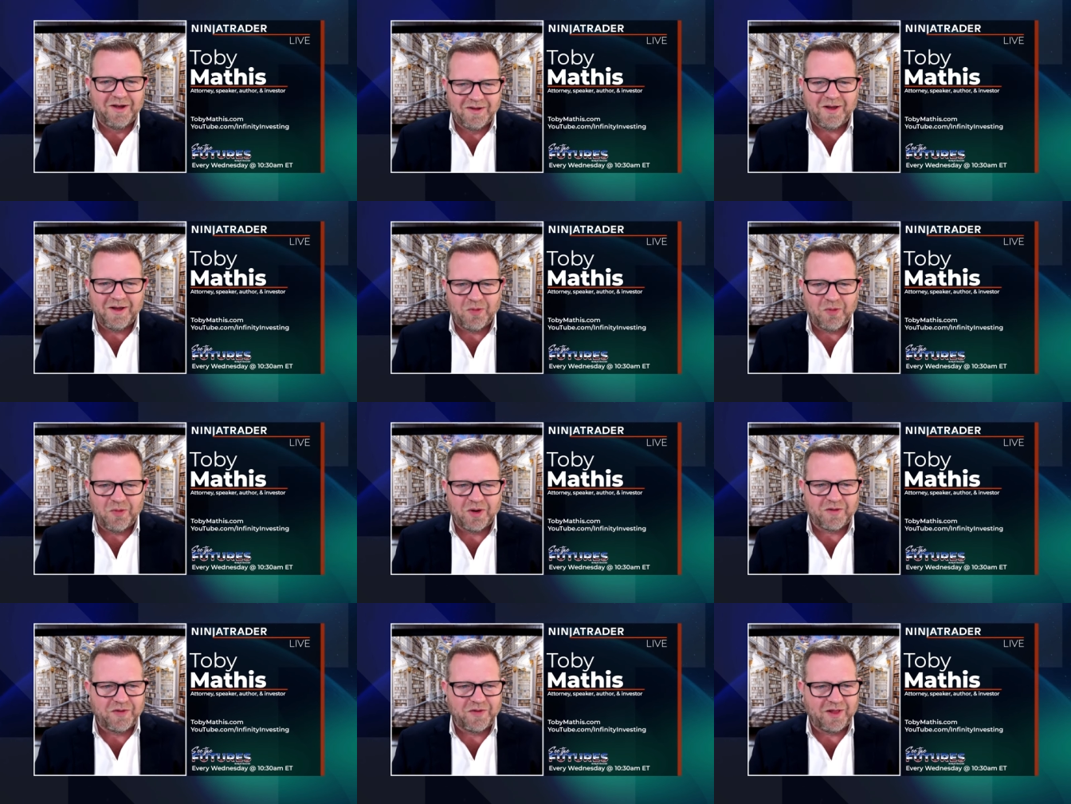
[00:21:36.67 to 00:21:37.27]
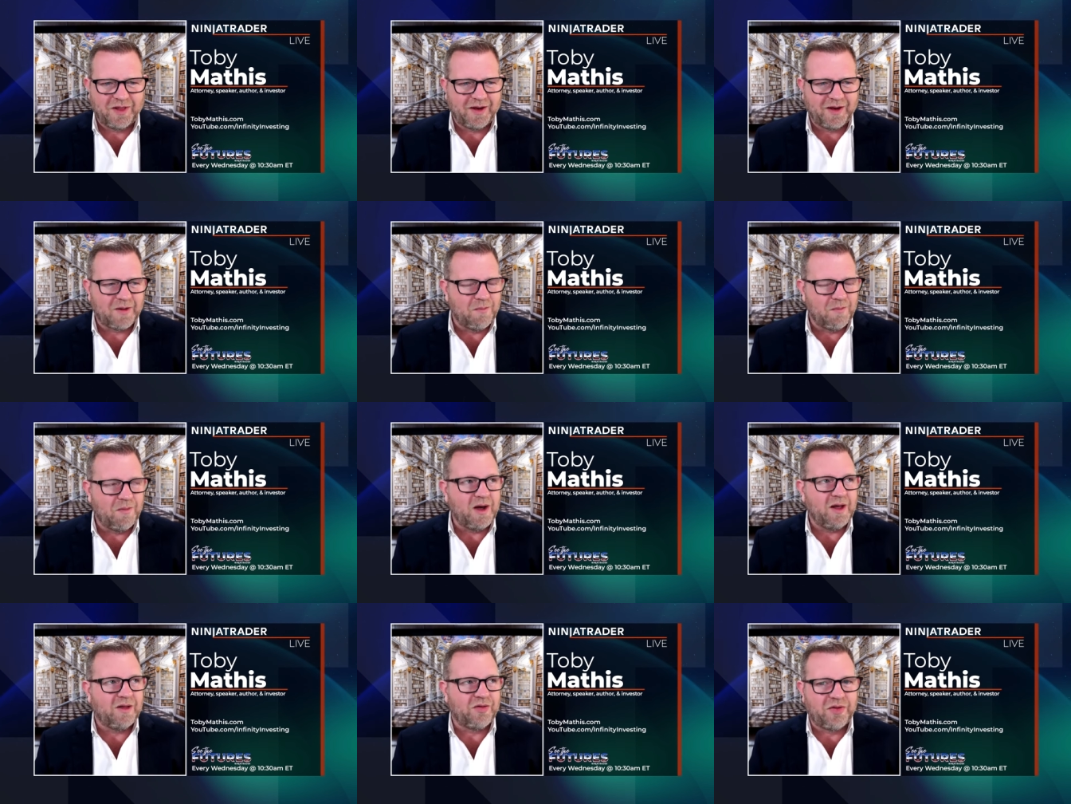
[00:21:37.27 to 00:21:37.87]
they work for like a
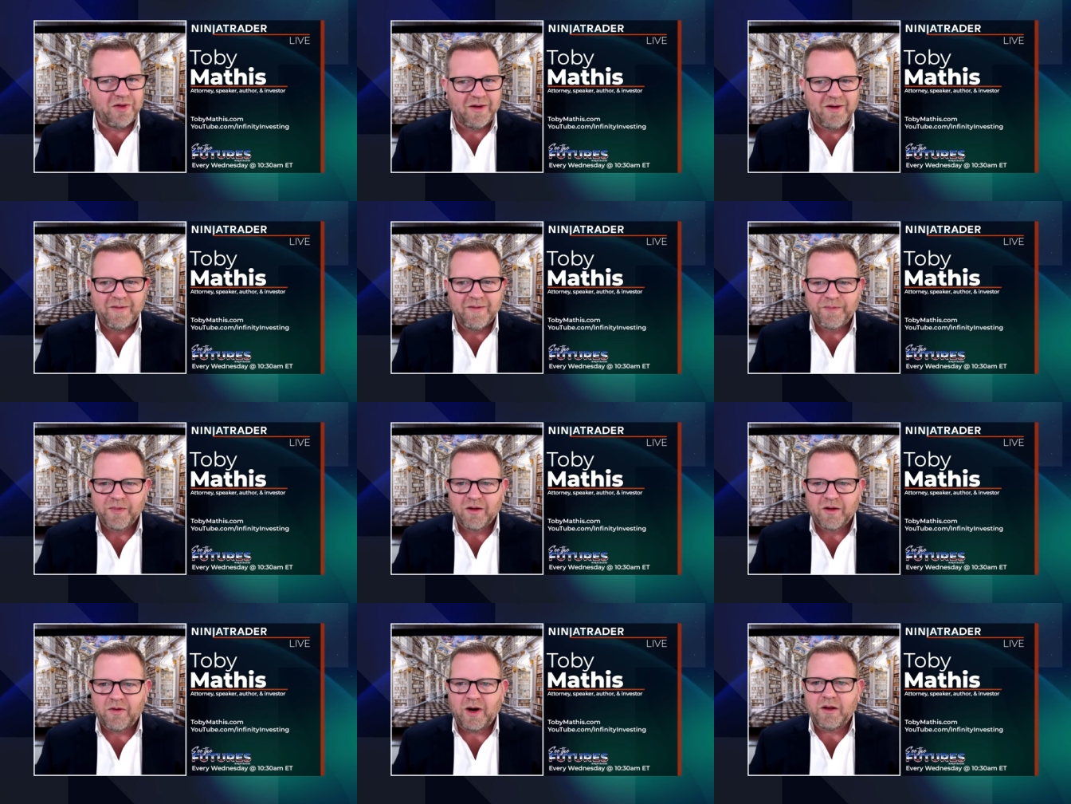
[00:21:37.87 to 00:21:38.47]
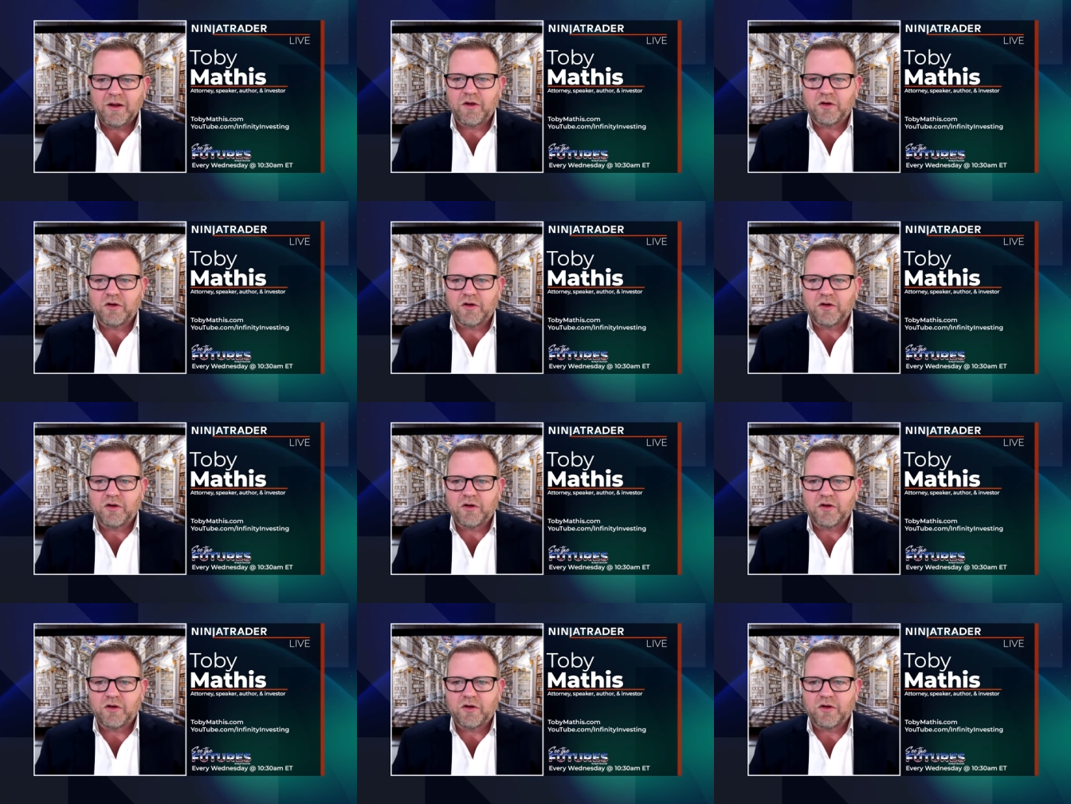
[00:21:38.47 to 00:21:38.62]
month, right?